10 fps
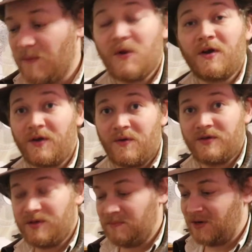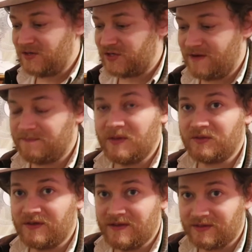And we are going to brush off
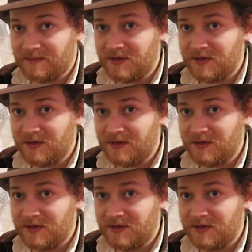most of this.